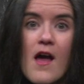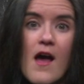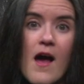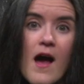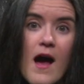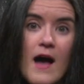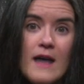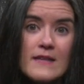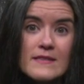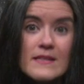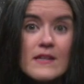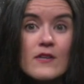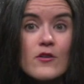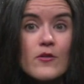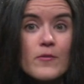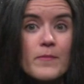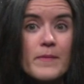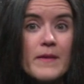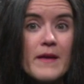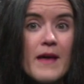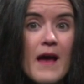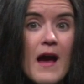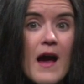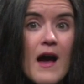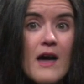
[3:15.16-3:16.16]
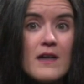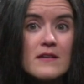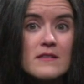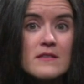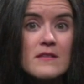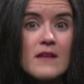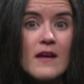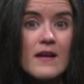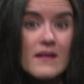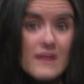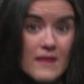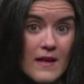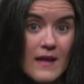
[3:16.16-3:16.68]
as it could
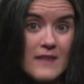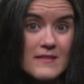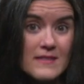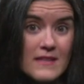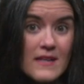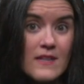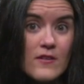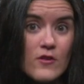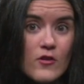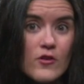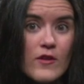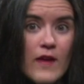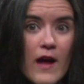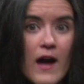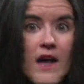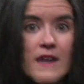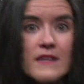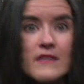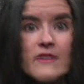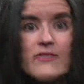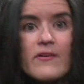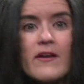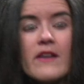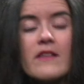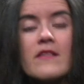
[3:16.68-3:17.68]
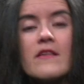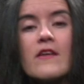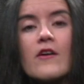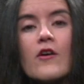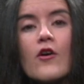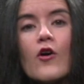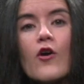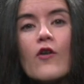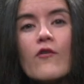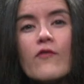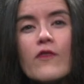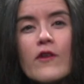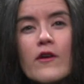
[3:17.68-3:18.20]
activate the
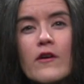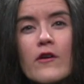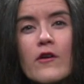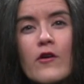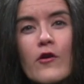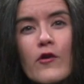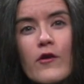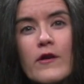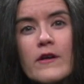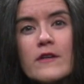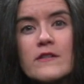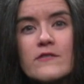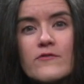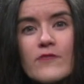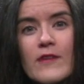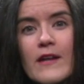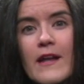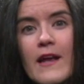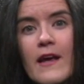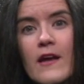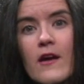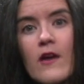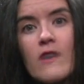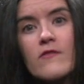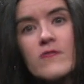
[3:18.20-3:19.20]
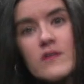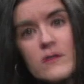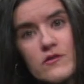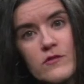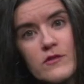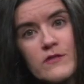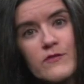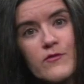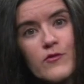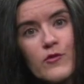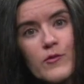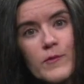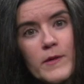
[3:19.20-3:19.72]
overcurrent relay of the
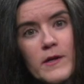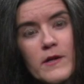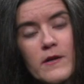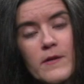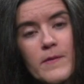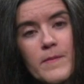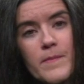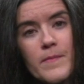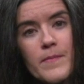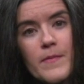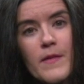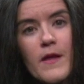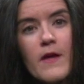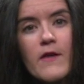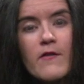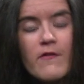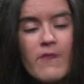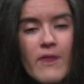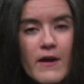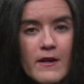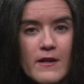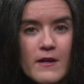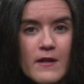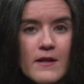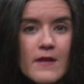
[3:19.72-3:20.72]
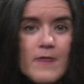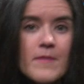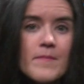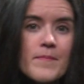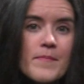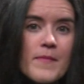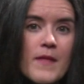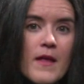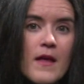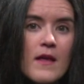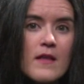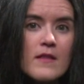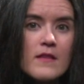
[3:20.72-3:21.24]
transformer. Finally,
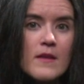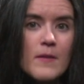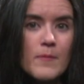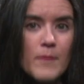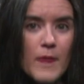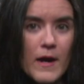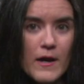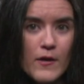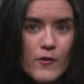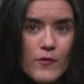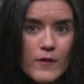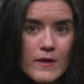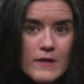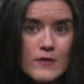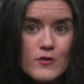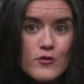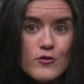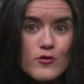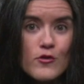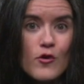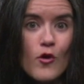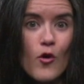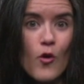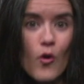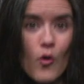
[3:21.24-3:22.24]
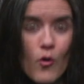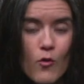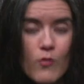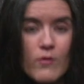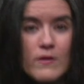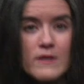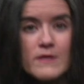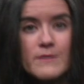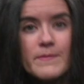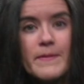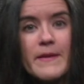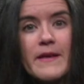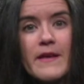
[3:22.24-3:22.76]
the microgrid should
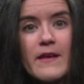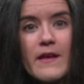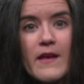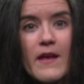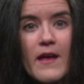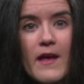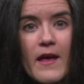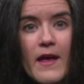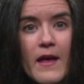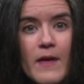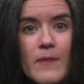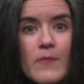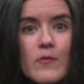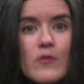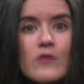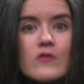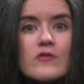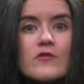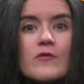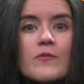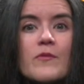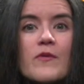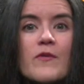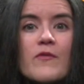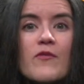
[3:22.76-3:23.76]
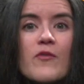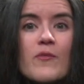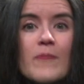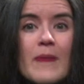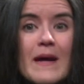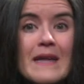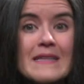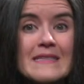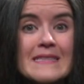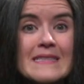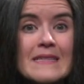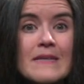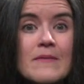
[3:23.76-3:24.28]
always be able to perform a
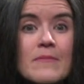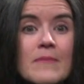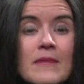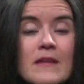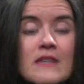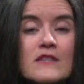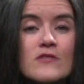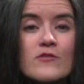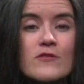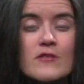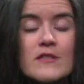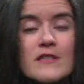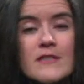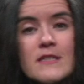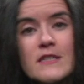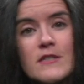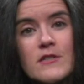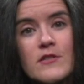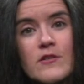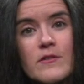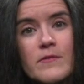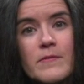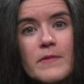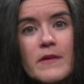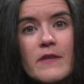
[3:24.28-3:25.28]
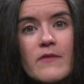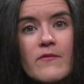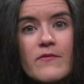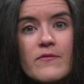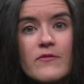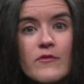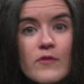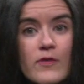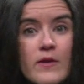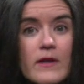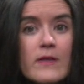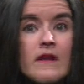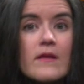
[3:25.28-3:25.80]
seamless transition
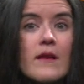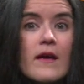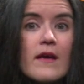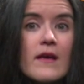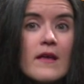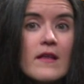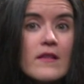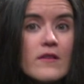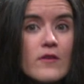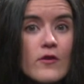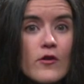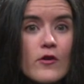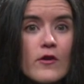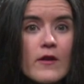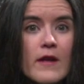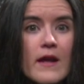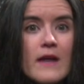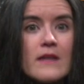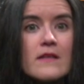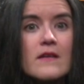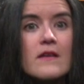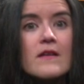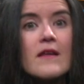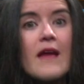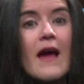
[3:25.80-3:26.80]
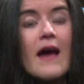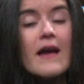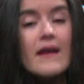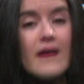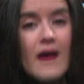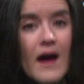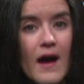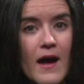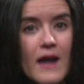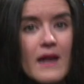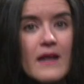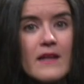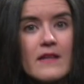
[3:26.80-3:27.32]
between the interconnected and
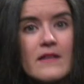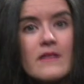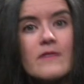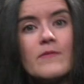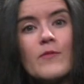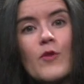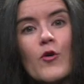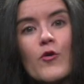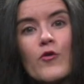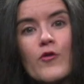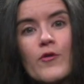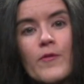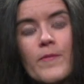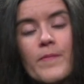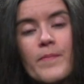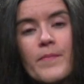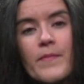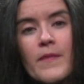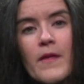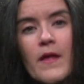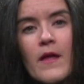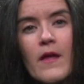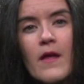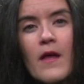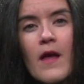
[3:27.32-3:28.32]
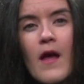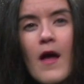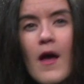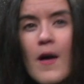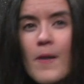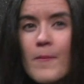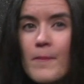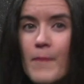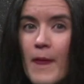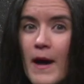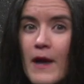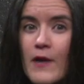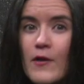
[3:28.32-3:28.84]
islanded mode.
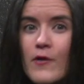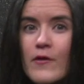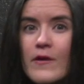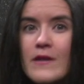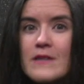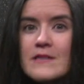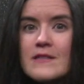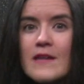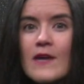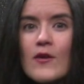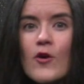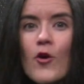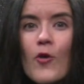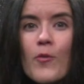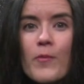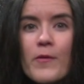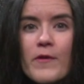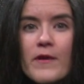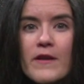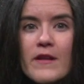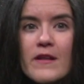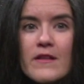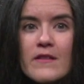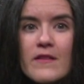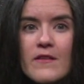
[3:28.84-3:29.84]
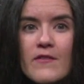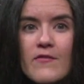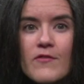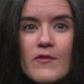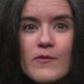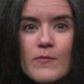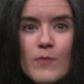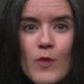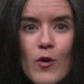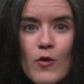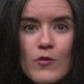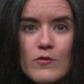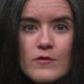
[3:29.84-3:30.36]
Microgrids can operate in different
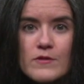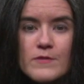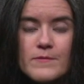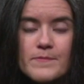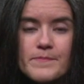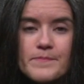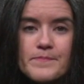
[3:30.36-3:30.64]
modes,